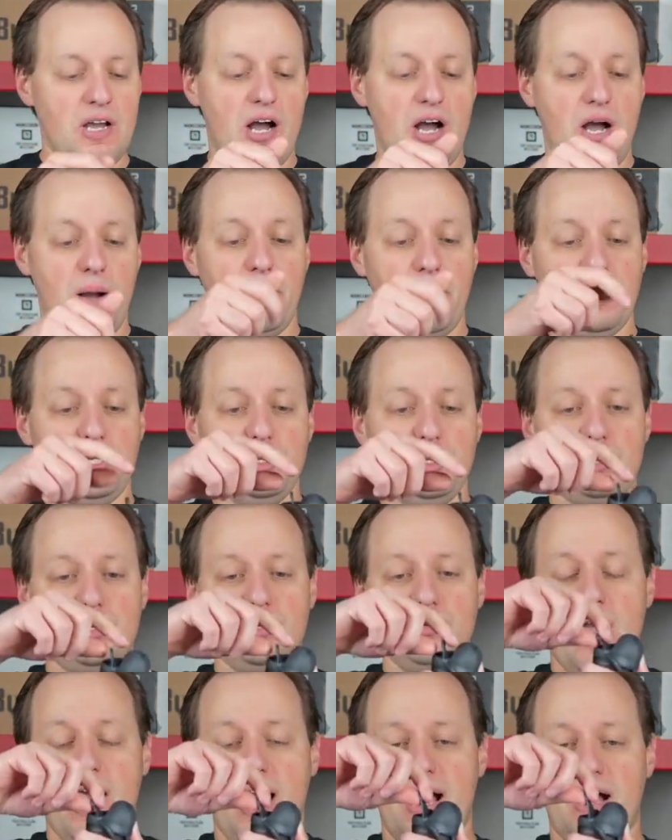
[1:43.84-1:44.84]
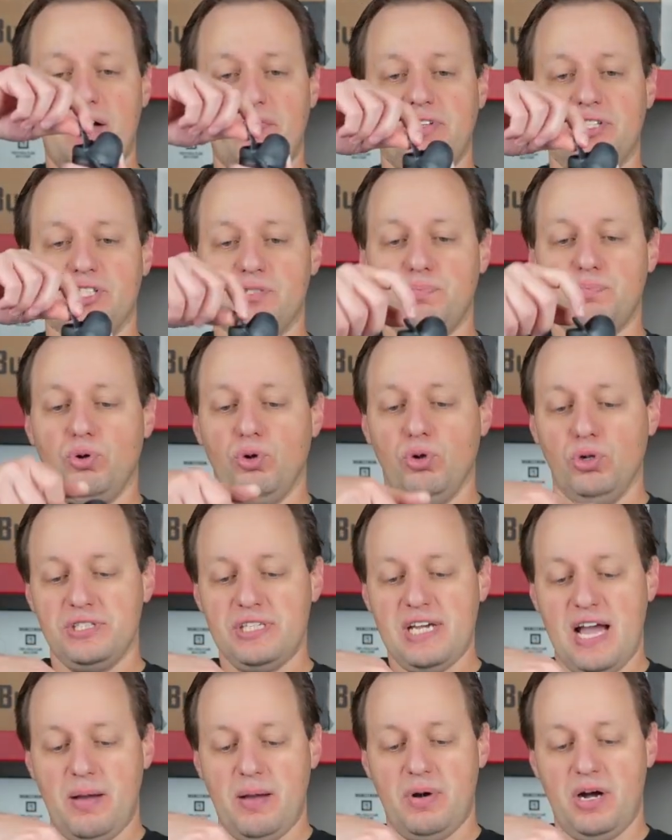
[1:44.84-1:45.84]
but you do have this pull
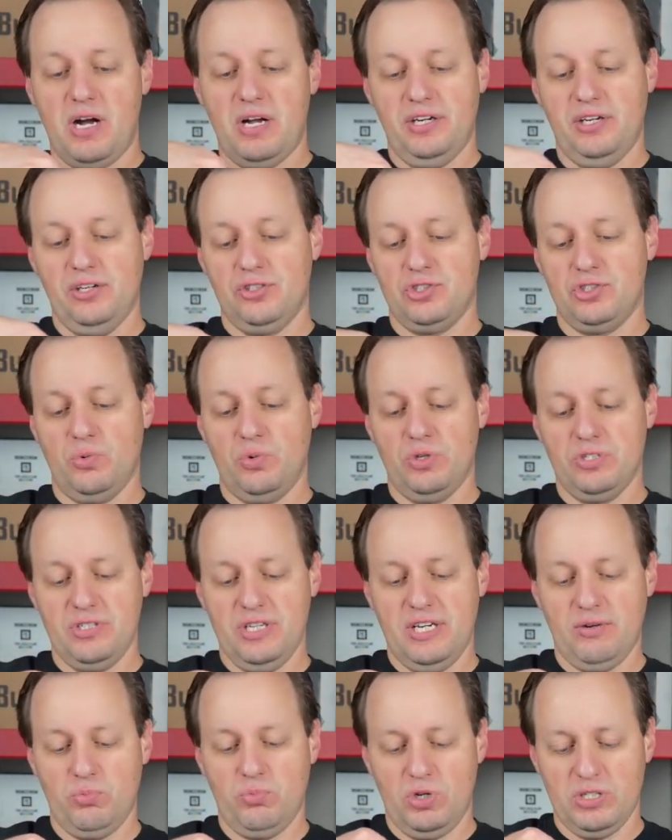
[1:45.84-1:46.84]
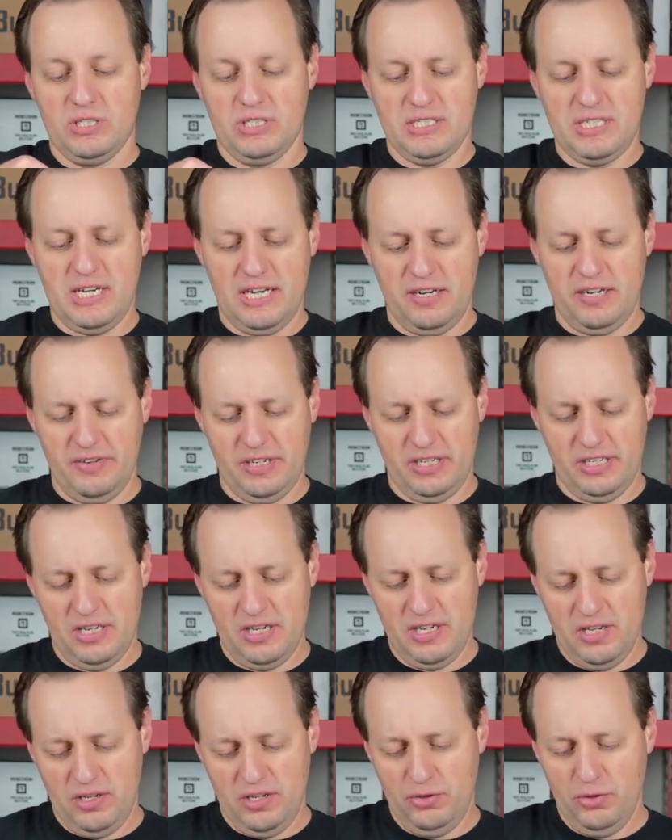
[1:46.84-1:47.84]
tab on here, so once you get one side of it,
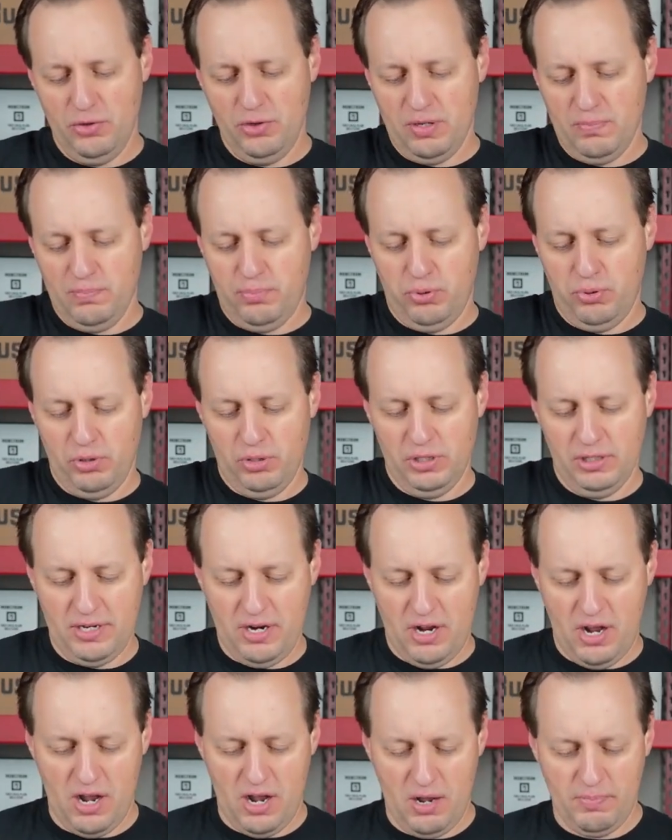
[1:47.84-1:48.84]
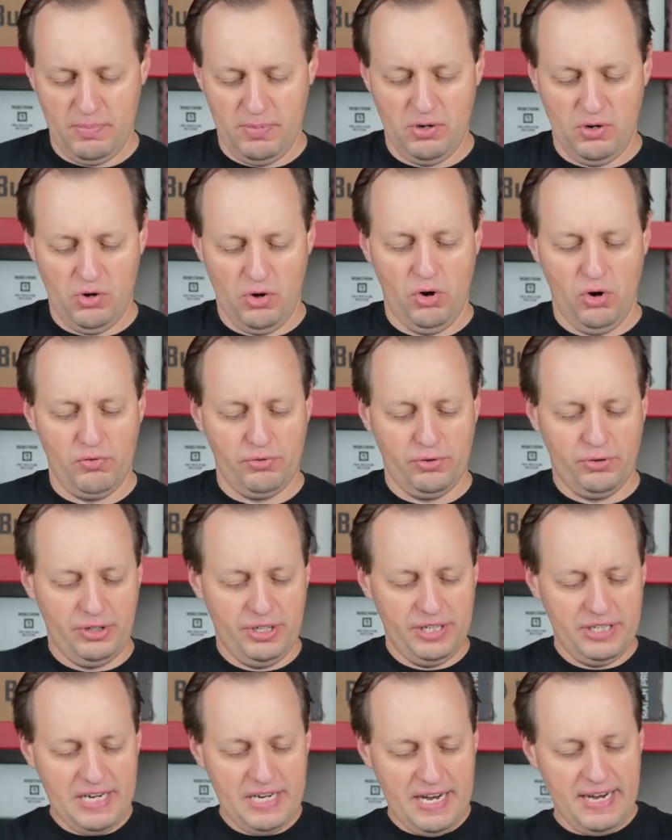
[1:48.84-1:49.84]
you can pull it up over
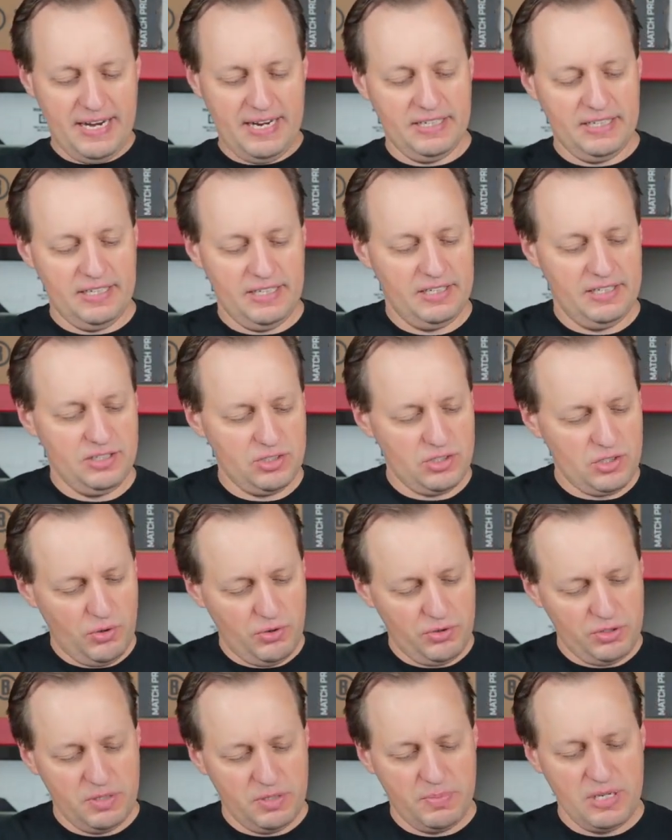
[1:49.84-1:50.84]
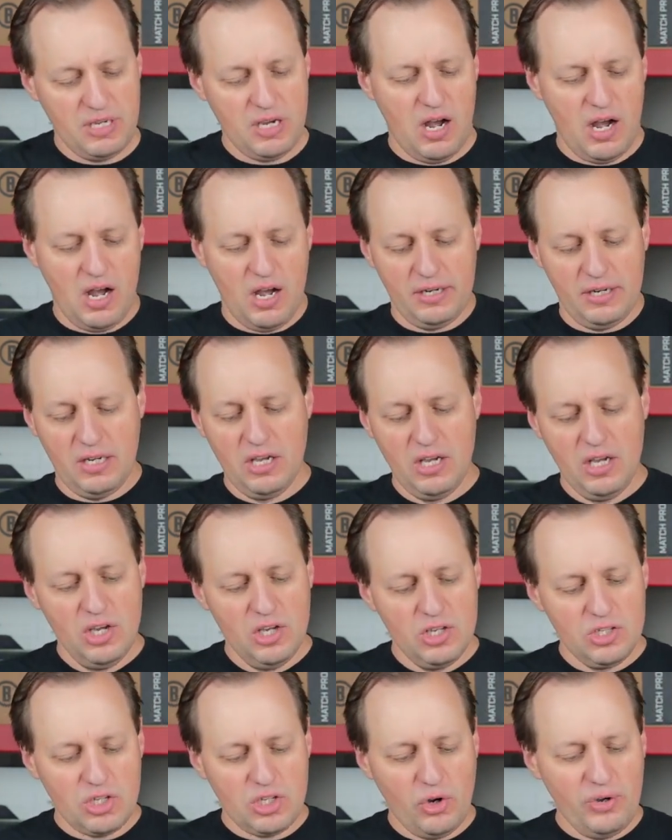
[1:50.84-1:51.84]
it and it is going to be on.
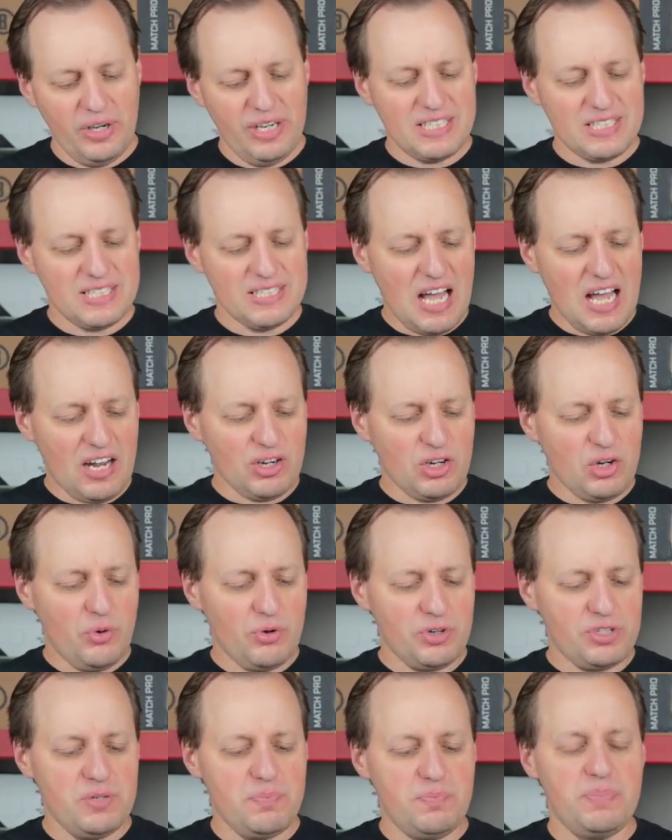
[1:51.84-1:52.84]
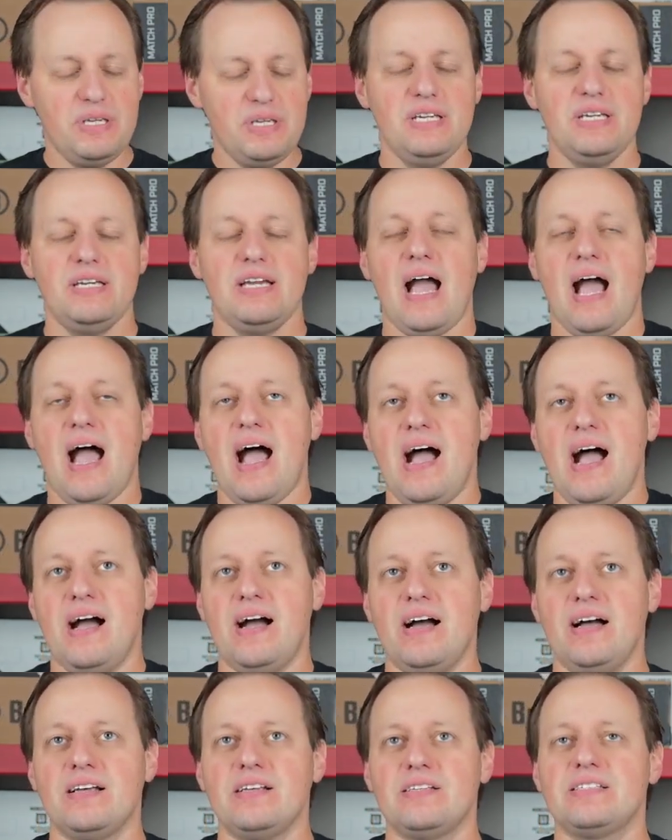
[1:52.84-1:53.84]
So it's not going to be
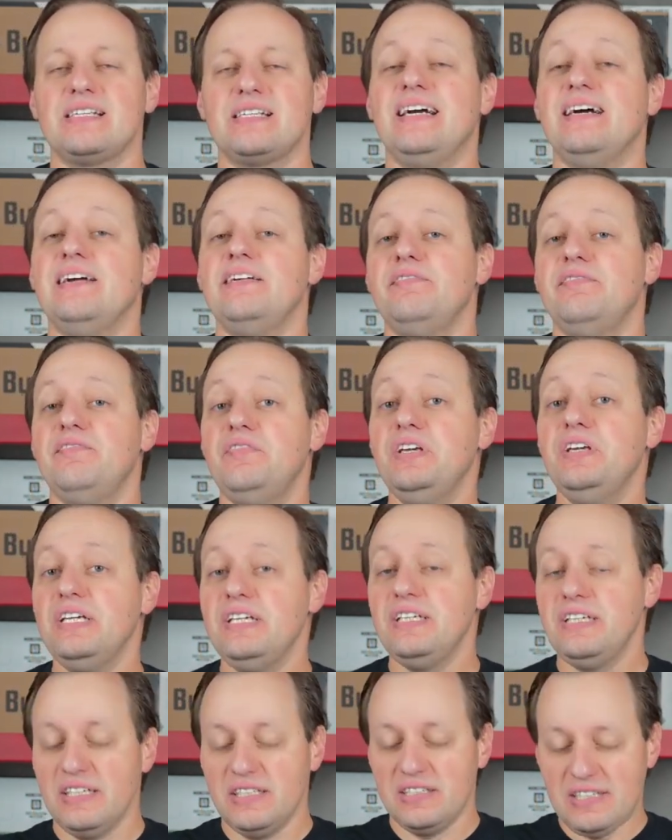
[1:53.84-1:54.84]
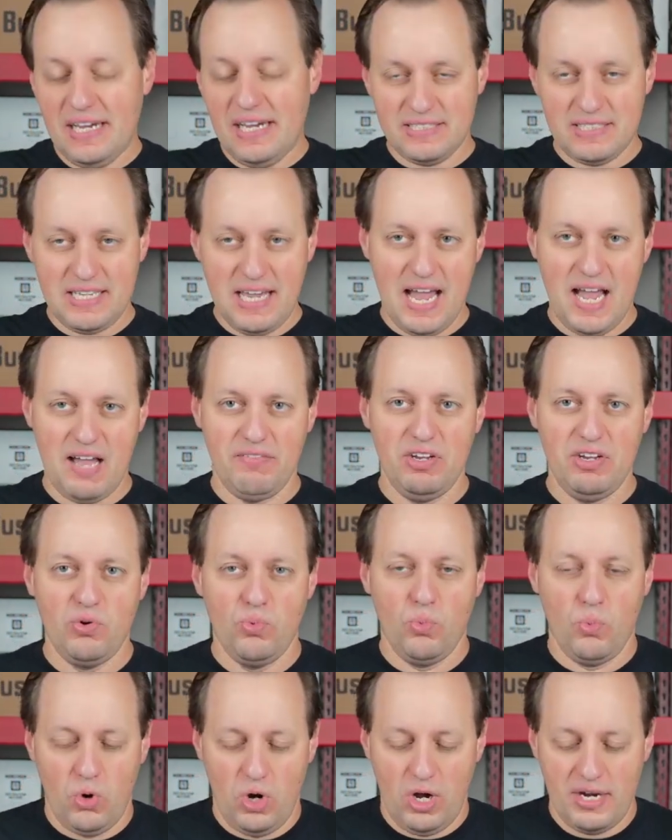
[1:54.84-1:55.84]
as convenient as
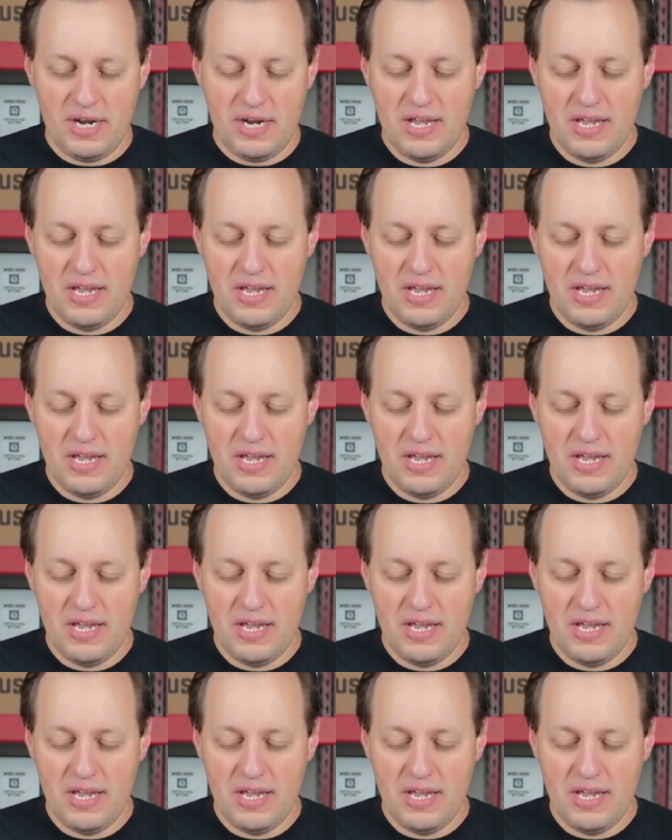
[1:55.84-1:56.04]
having one